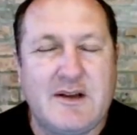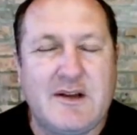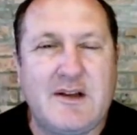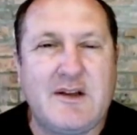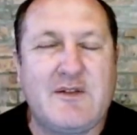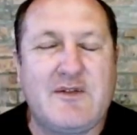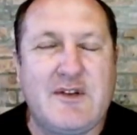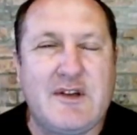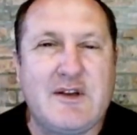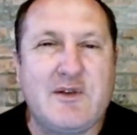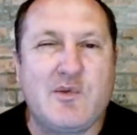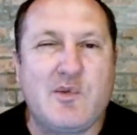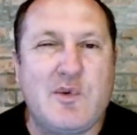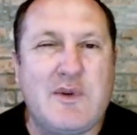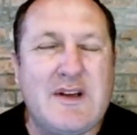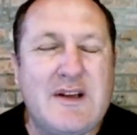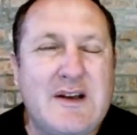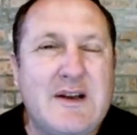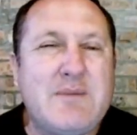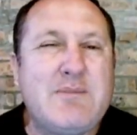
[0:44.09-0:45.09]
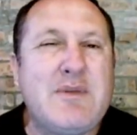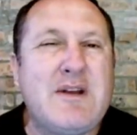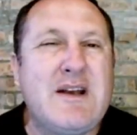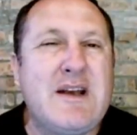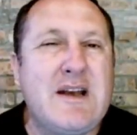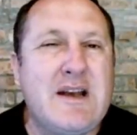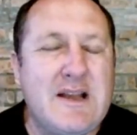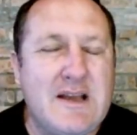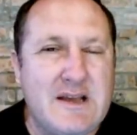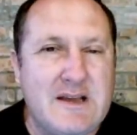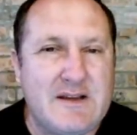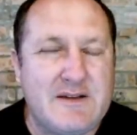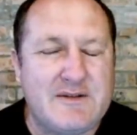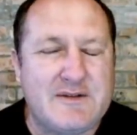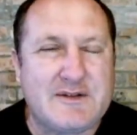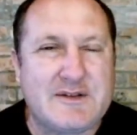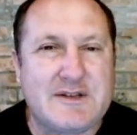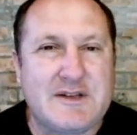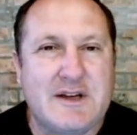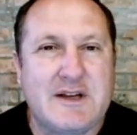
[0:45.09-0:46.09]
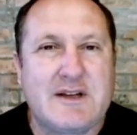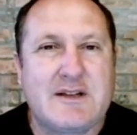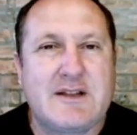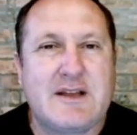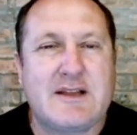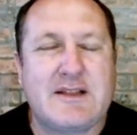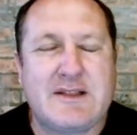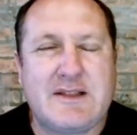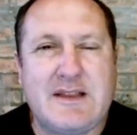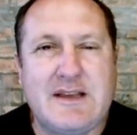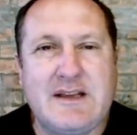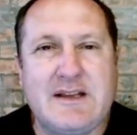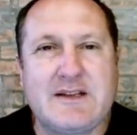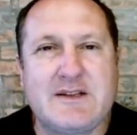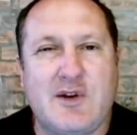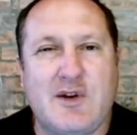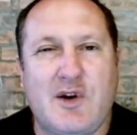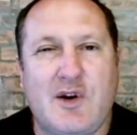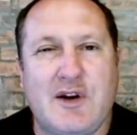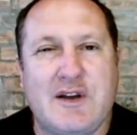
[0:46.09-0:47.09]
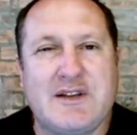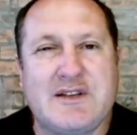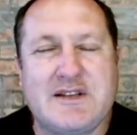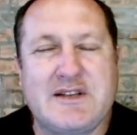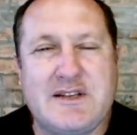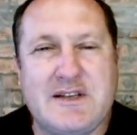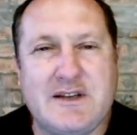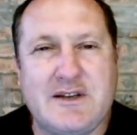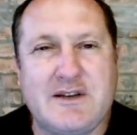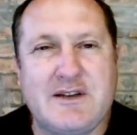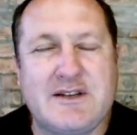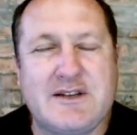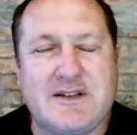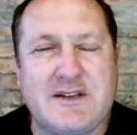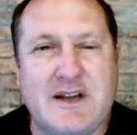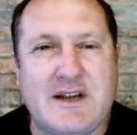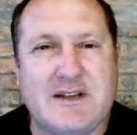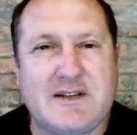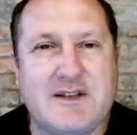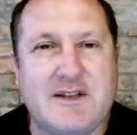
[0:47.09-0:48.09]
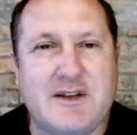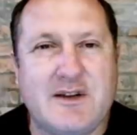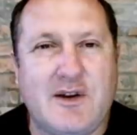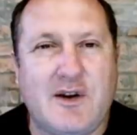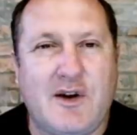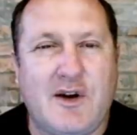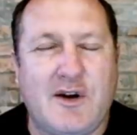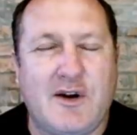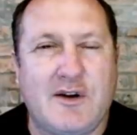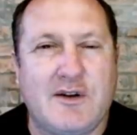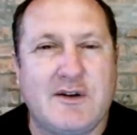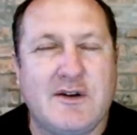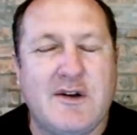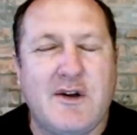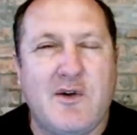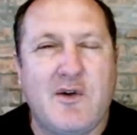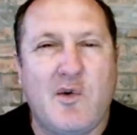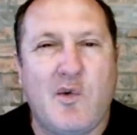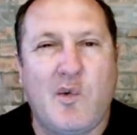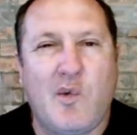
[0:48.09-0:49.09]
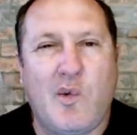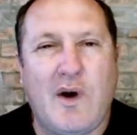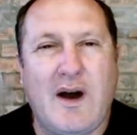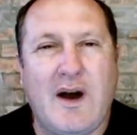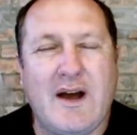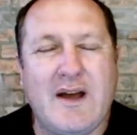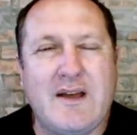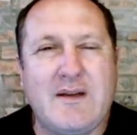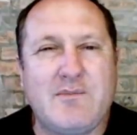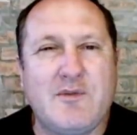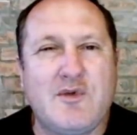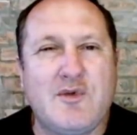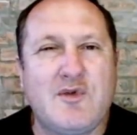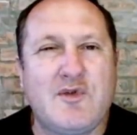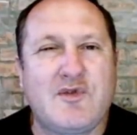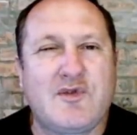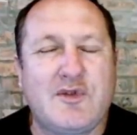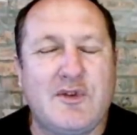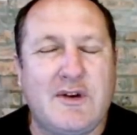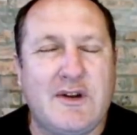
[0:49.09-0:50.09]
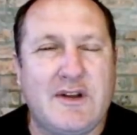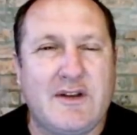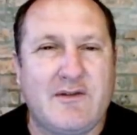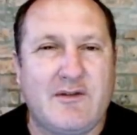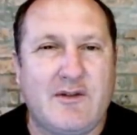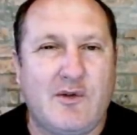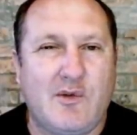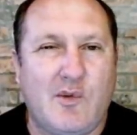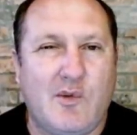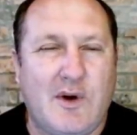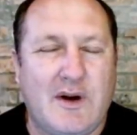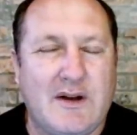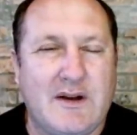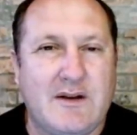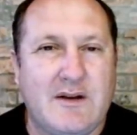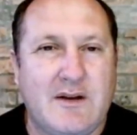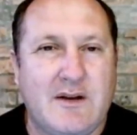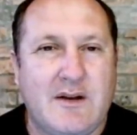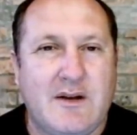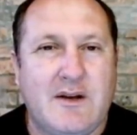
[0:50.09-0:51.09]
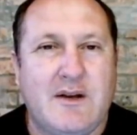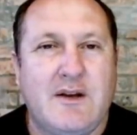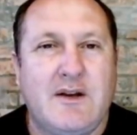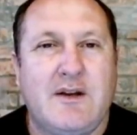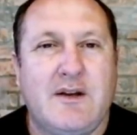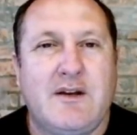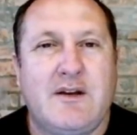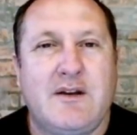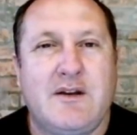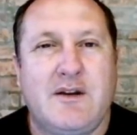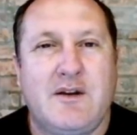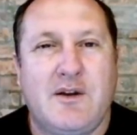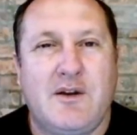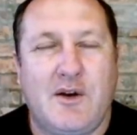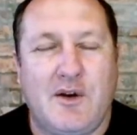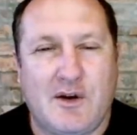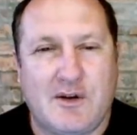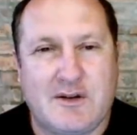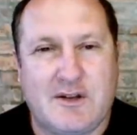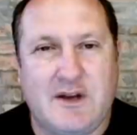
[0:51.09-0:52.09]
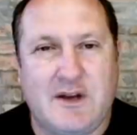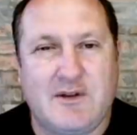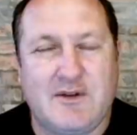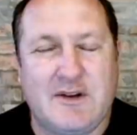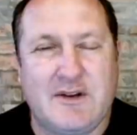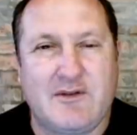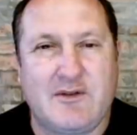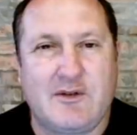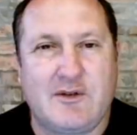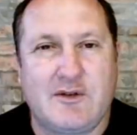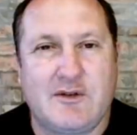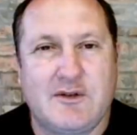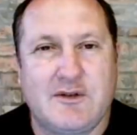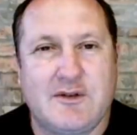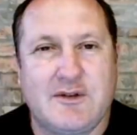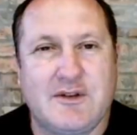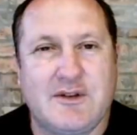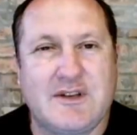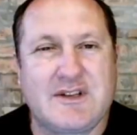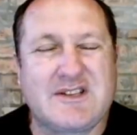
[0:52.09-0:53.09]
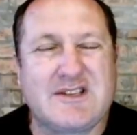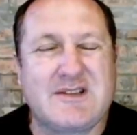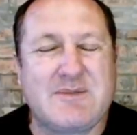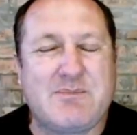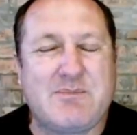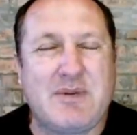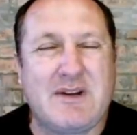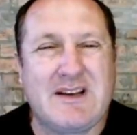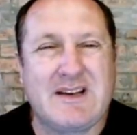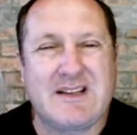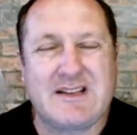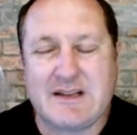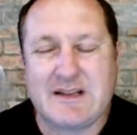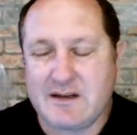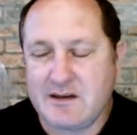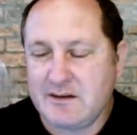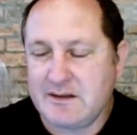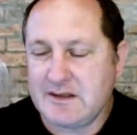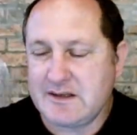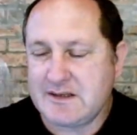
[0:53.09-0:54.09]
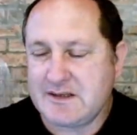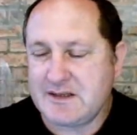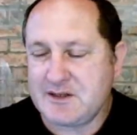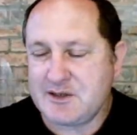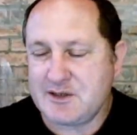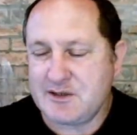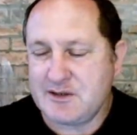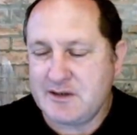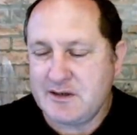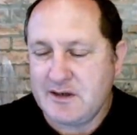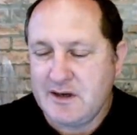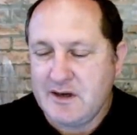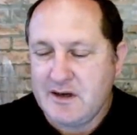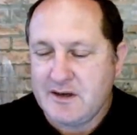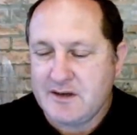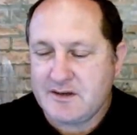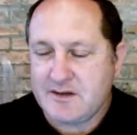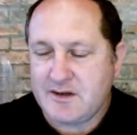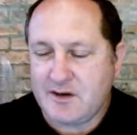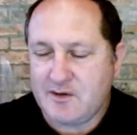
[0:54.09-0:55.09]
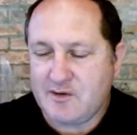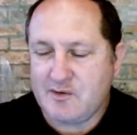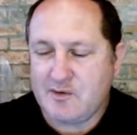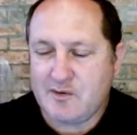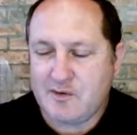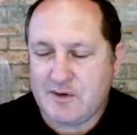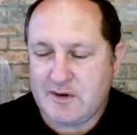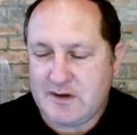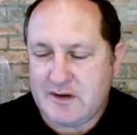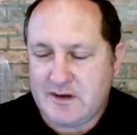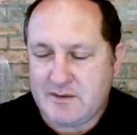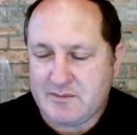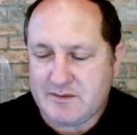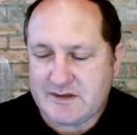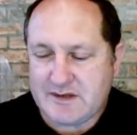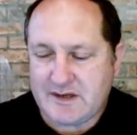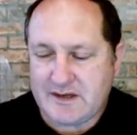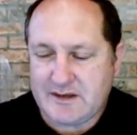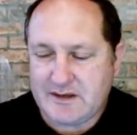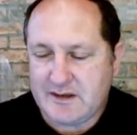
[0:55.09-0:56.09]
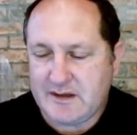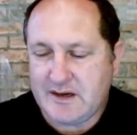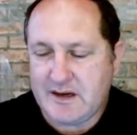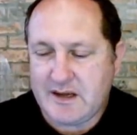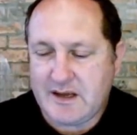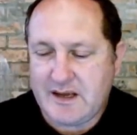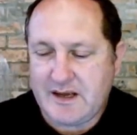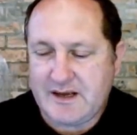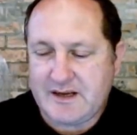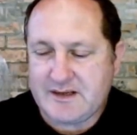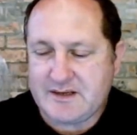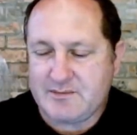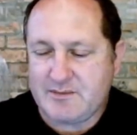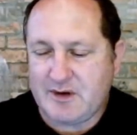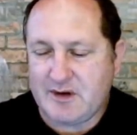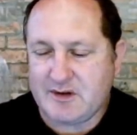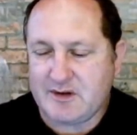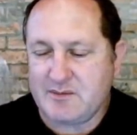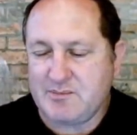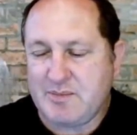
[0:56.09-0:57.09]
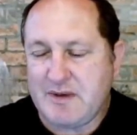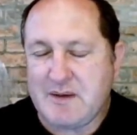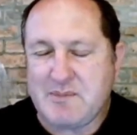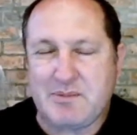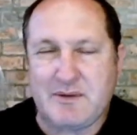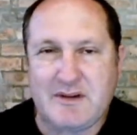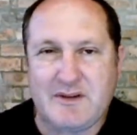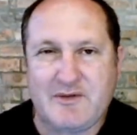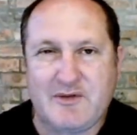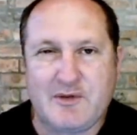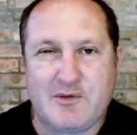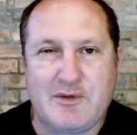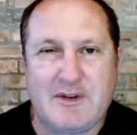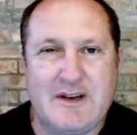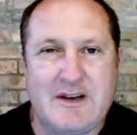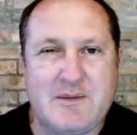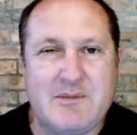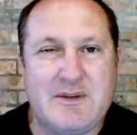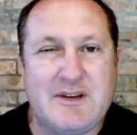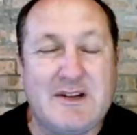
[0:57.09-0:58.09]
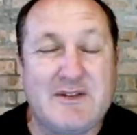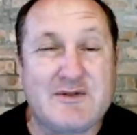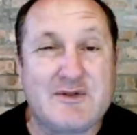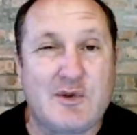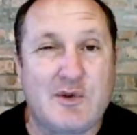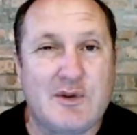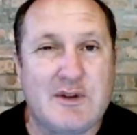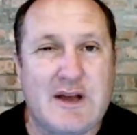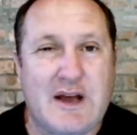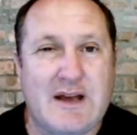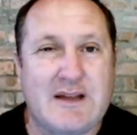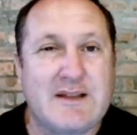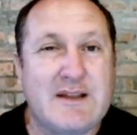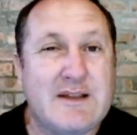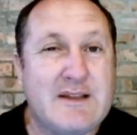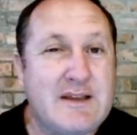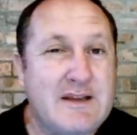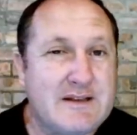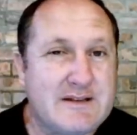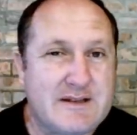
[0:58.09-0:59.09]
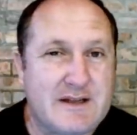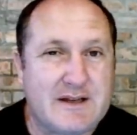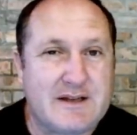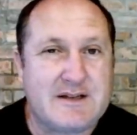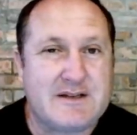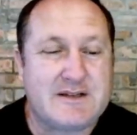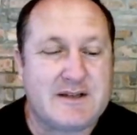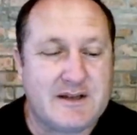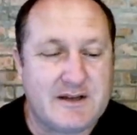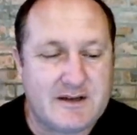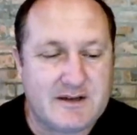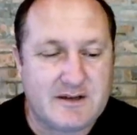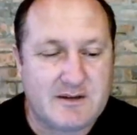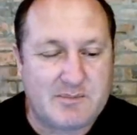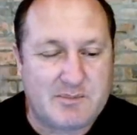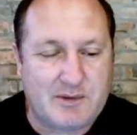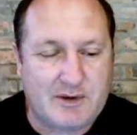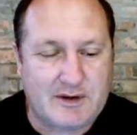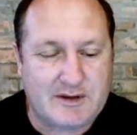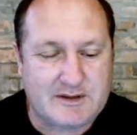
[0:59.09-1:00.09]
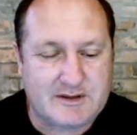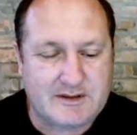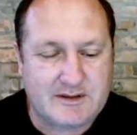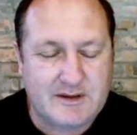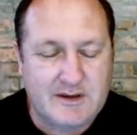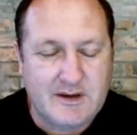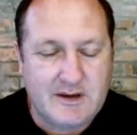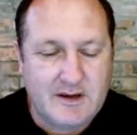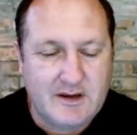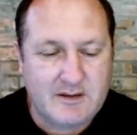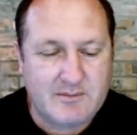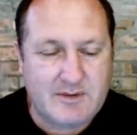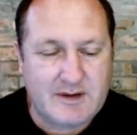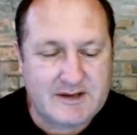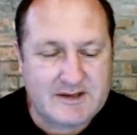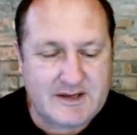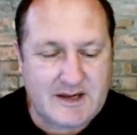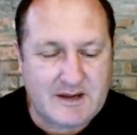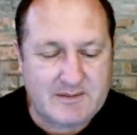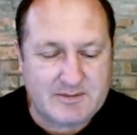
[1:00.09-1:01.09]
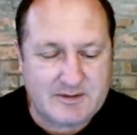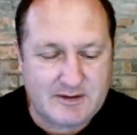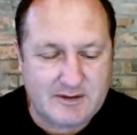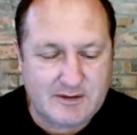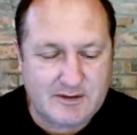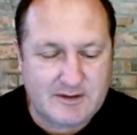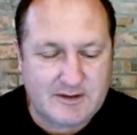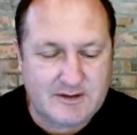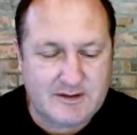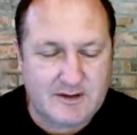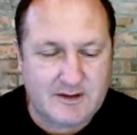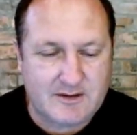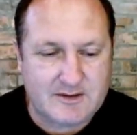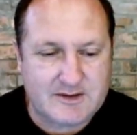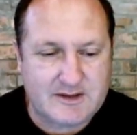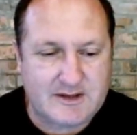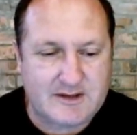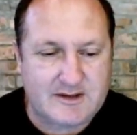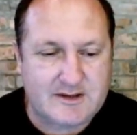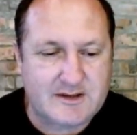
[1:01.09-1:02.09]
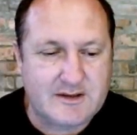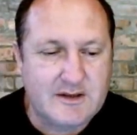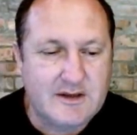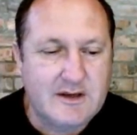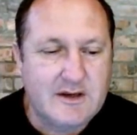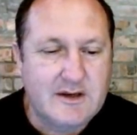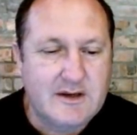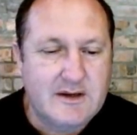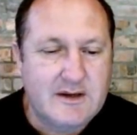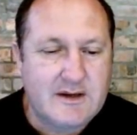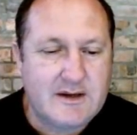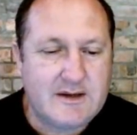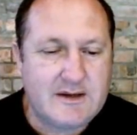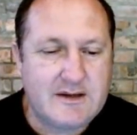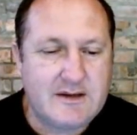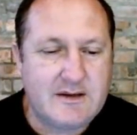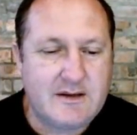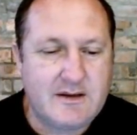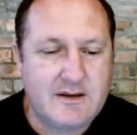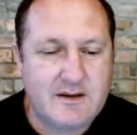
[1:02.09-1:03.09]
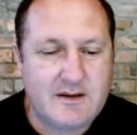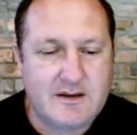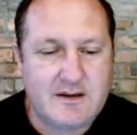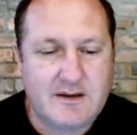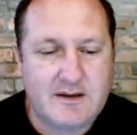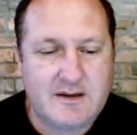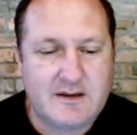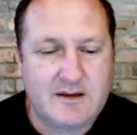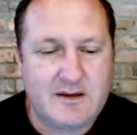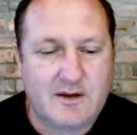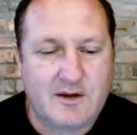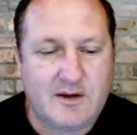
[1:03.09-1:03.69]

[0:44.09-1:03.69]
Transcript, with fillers: If he really believes that things are as serious as they are, why move to level one lockdown level? This is a political decision. So, him saying that he cares about the people, if he really believes all the other things that he said in the past, it makes absolutely no sense. And in the